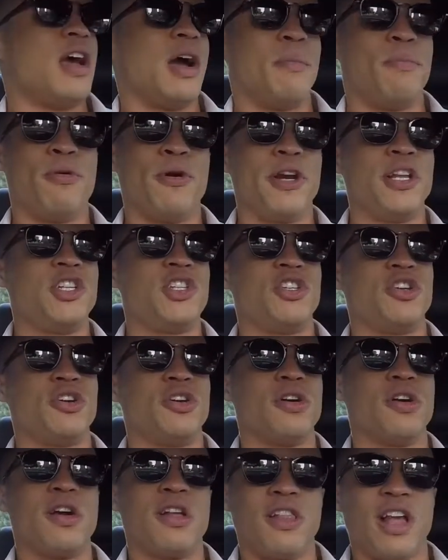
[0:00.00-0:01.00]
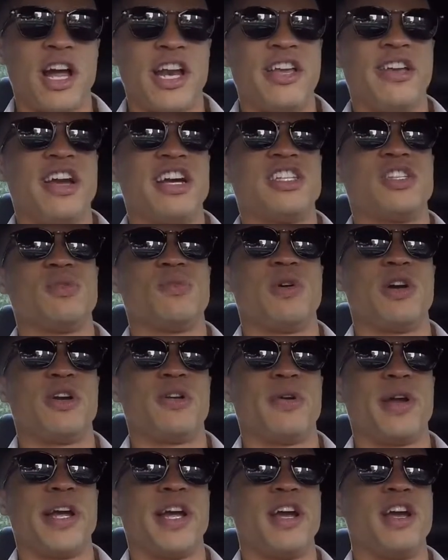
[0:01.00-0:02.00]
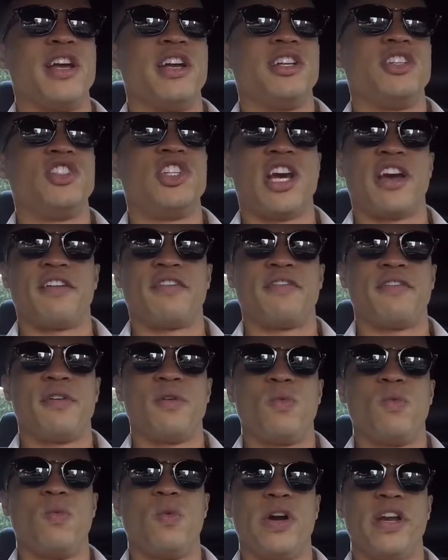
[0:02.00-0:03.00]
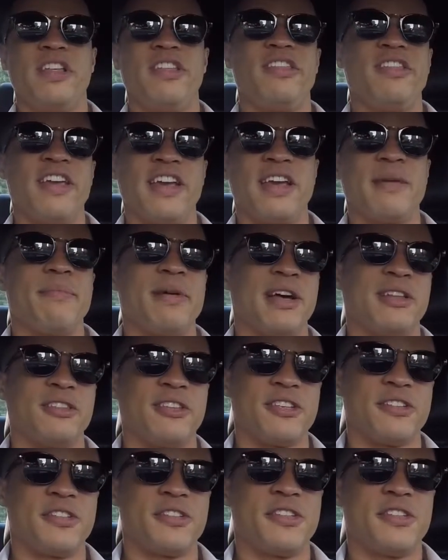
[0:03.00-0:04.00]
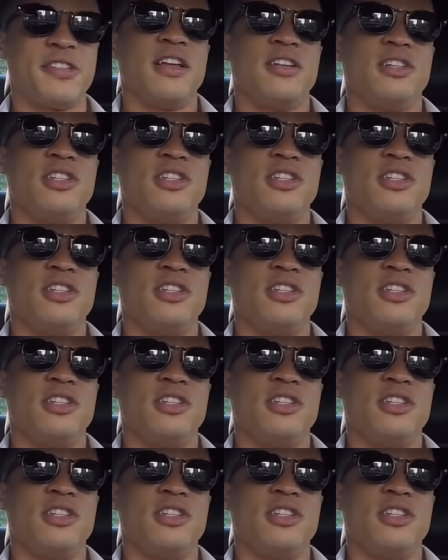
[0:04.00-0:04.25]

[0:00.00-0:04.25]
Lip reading: I'm pretty sure a lot of you guys are wondering, Jeff, what do you think about this?